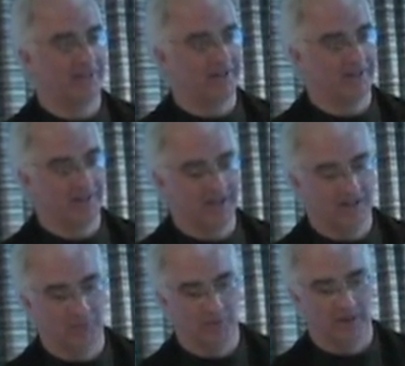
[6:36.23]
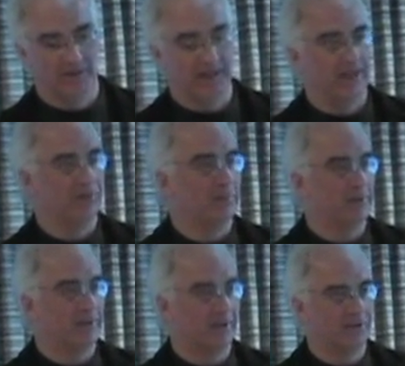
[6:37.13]
here, and the Navy
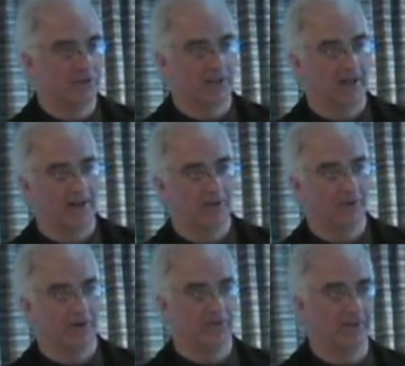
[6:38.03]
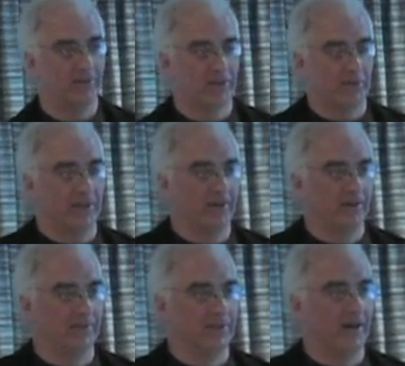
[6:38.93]
Pier in Chicago, there's a
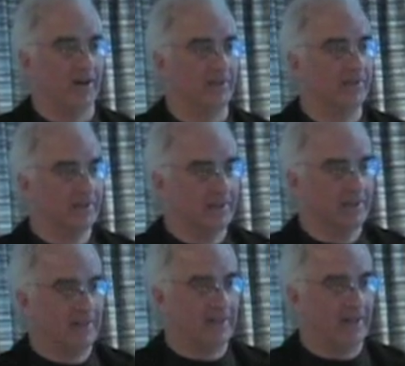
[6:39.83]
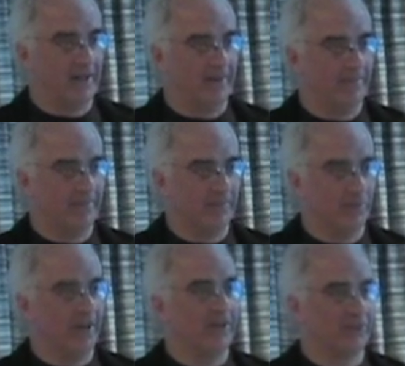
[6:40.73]
300-yard
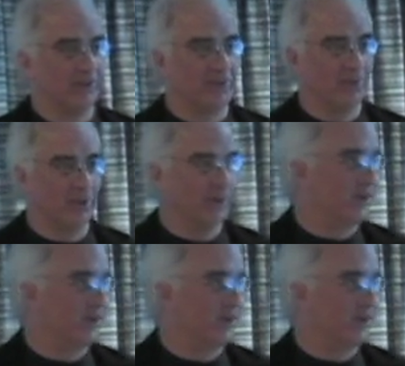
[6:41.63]
rail system that we're